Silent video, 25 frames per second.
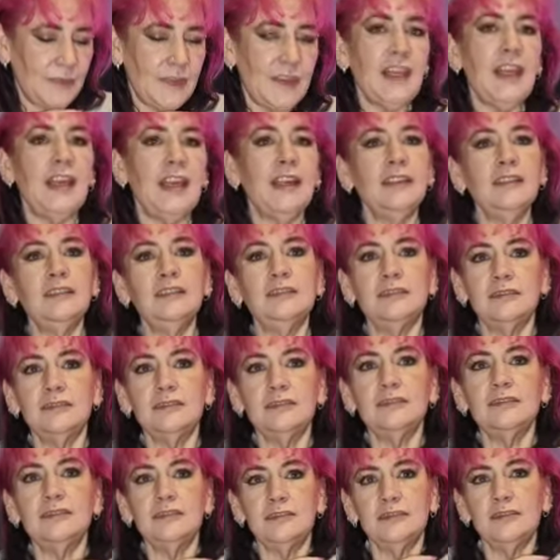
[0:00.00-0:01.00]
Yeah.
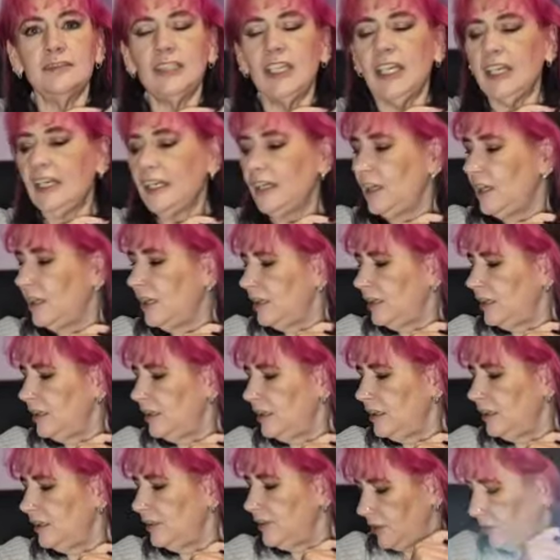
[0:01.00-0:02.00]

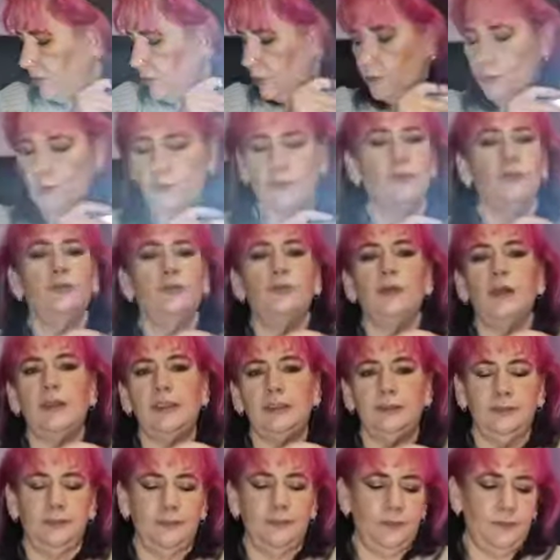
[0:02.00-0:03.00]
Yeah, the neutral
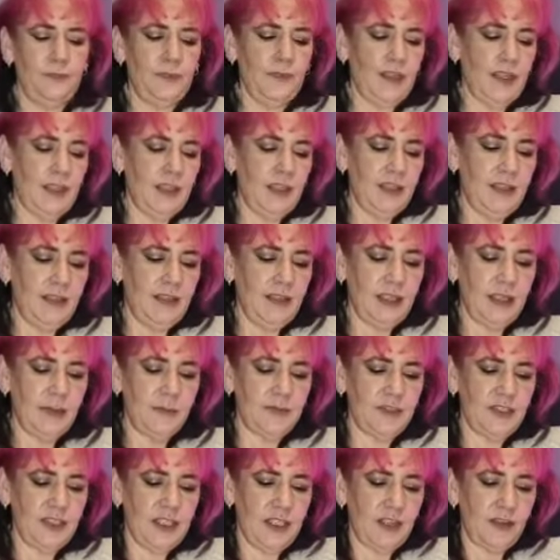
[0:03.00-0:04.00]
one. That
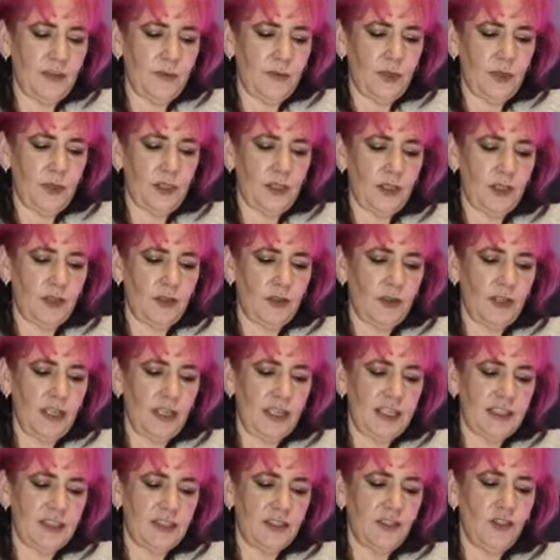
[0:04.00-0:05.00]
was the other one I got.
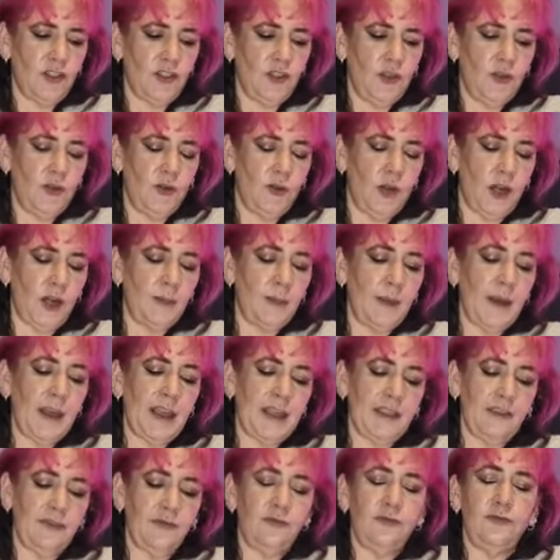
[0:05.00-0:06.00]
It's new.
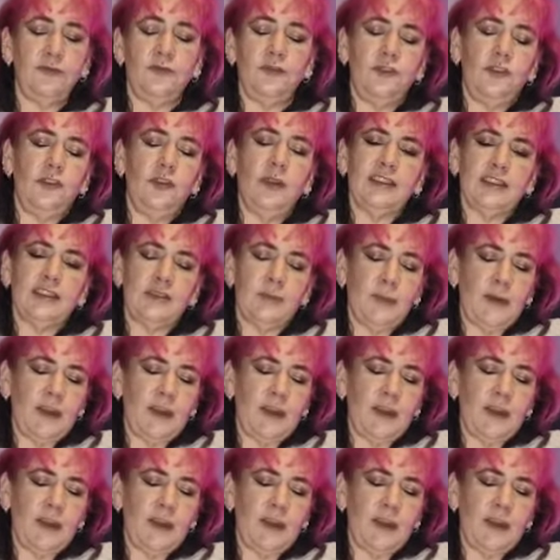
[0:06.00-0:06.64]
You had to